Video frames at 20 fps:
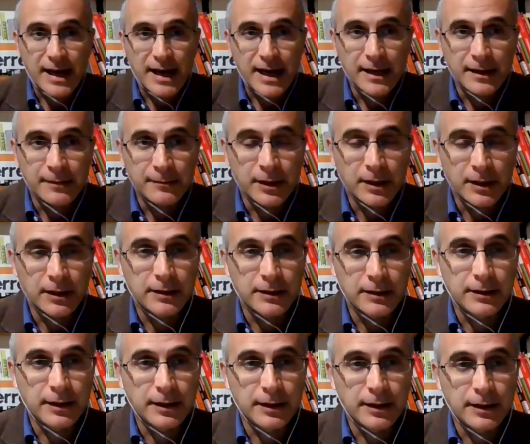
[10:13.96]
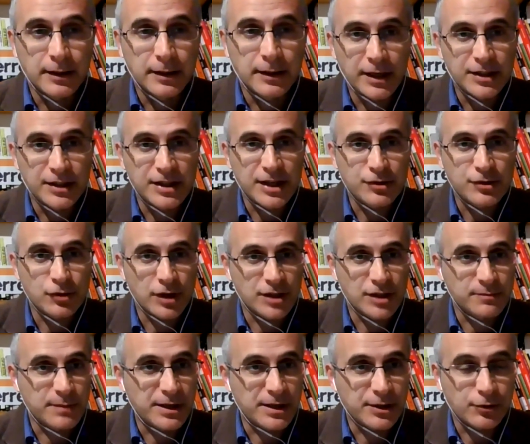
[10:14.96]
time, the organization
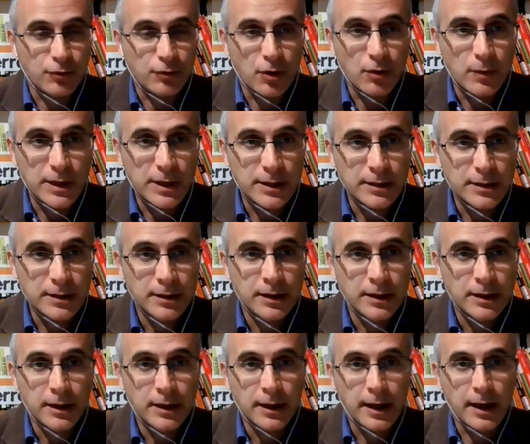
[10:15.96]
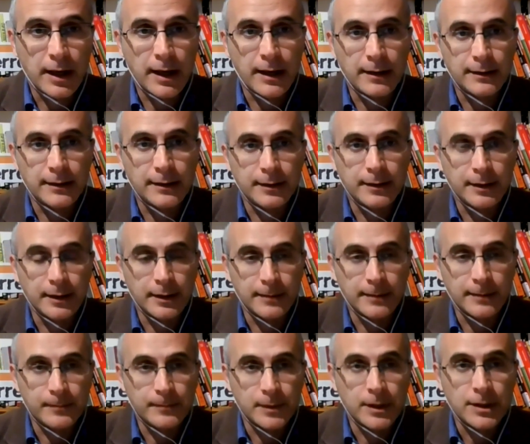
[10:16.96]
has been growing, and
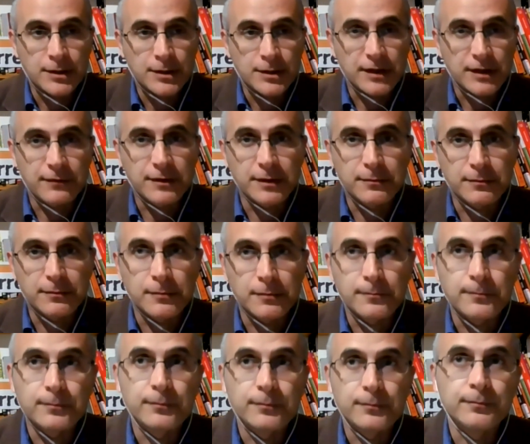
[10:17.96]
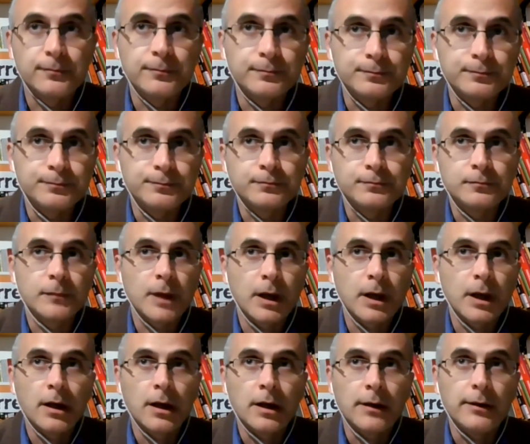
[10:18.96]
something
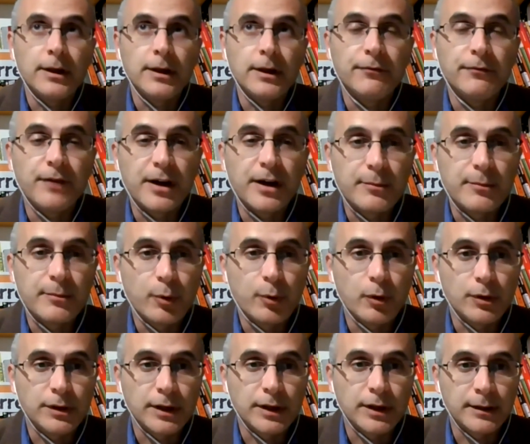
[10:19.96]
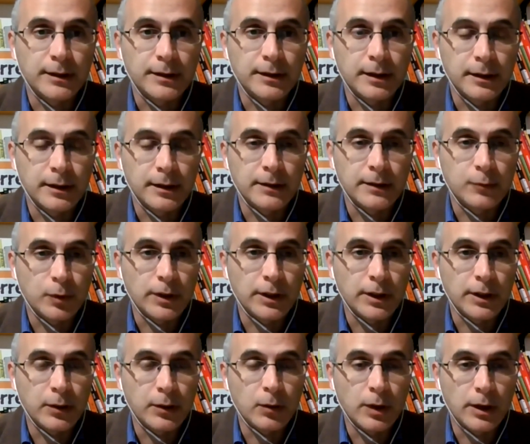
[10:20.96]
very important that
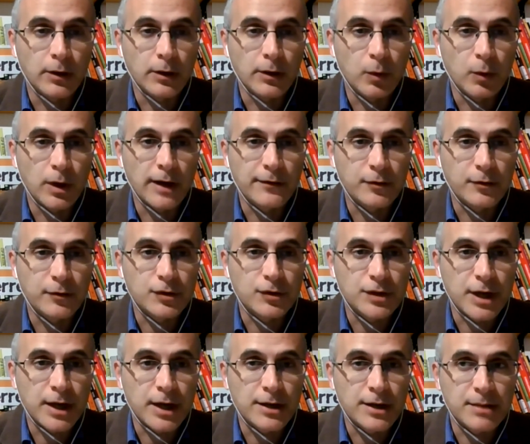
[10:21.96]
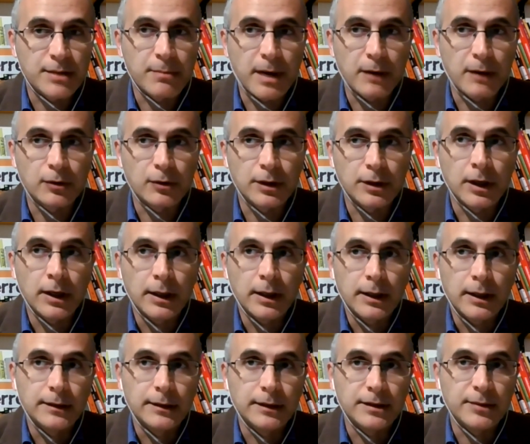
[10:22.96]
we have to say is about
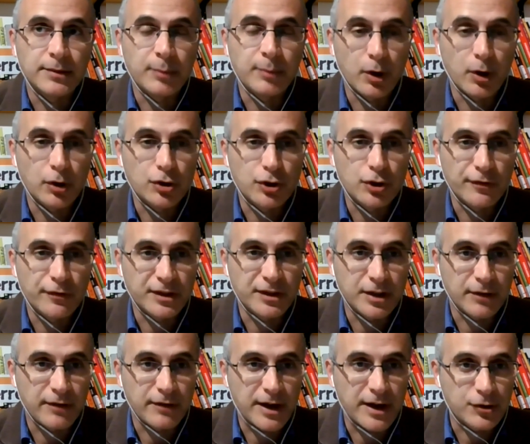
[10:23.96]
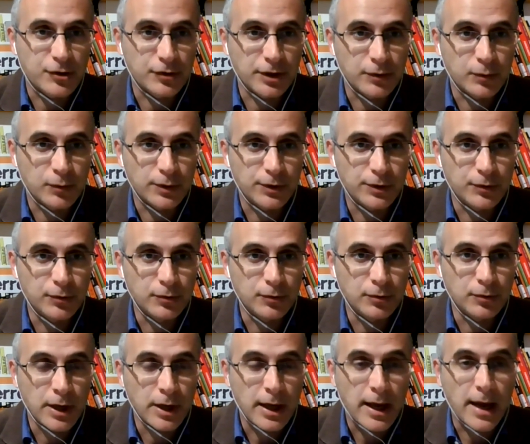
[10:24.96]
the typology of intervention that we
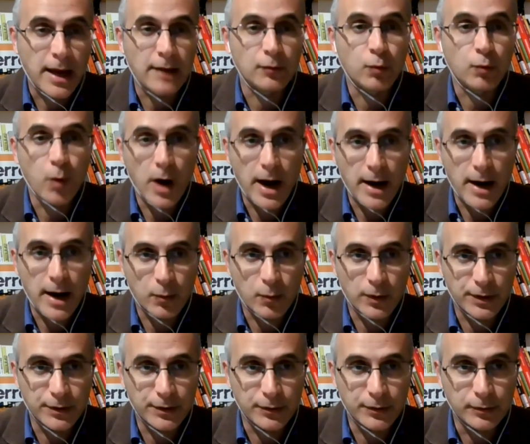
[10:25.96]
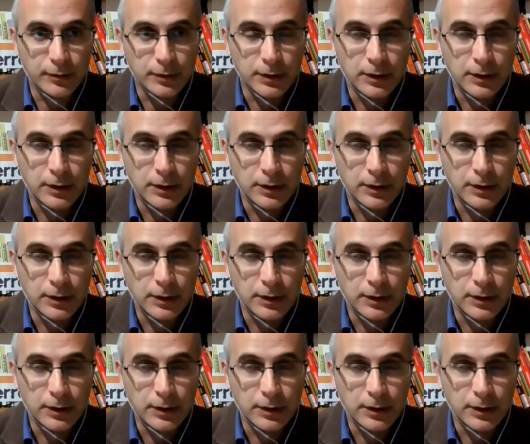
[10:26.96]
do and where we do.